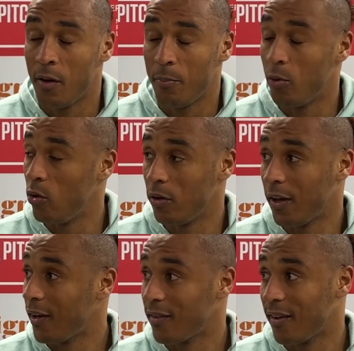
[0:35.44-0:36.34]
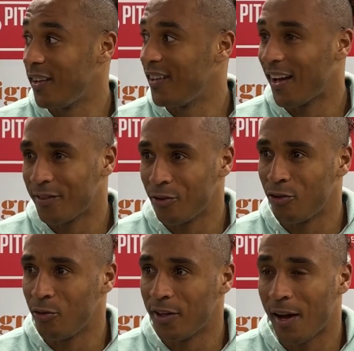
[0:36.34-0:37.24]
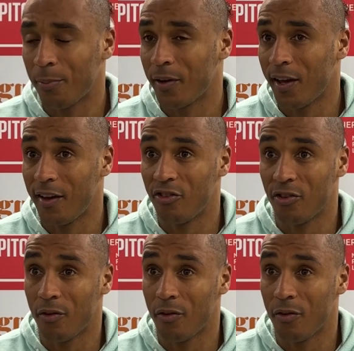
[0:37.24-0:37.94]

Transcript: but like I say, the attitude and application